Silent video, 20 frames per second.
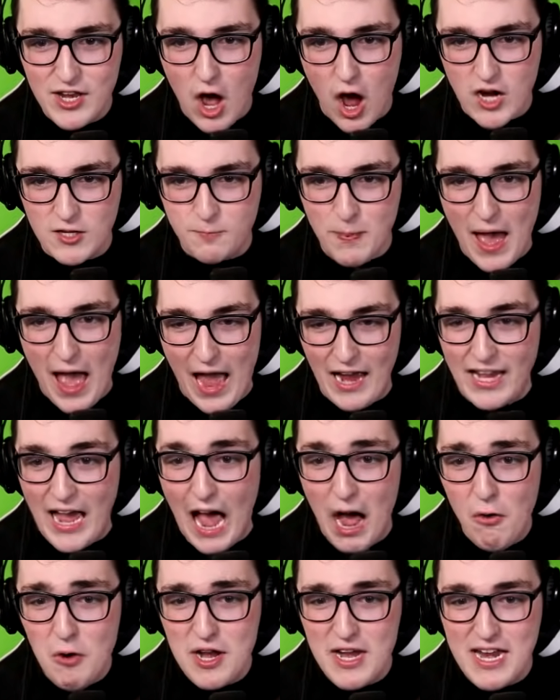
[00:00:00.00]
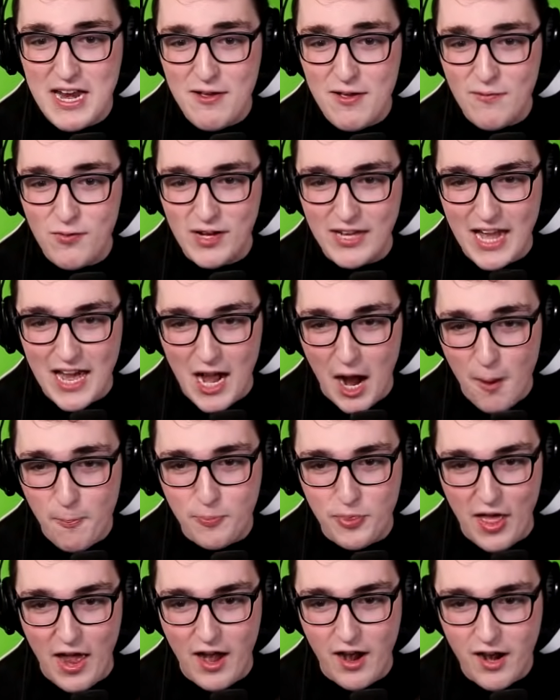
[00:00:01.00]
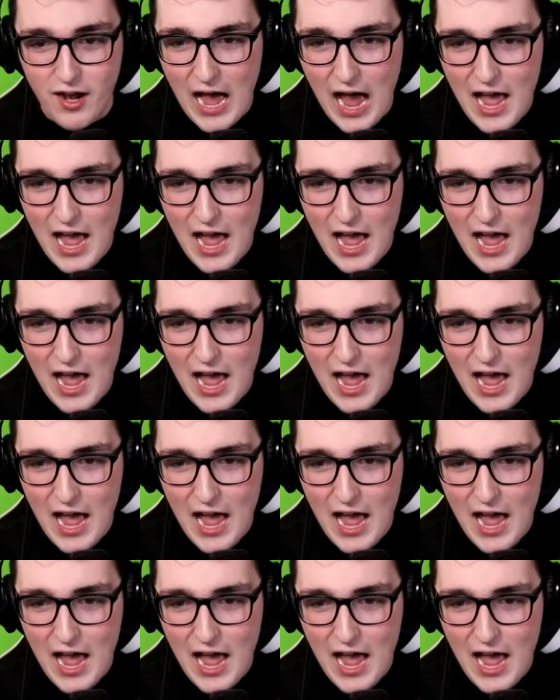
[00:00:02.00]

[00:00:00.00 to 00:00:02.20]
knocked back. How did he even get up there?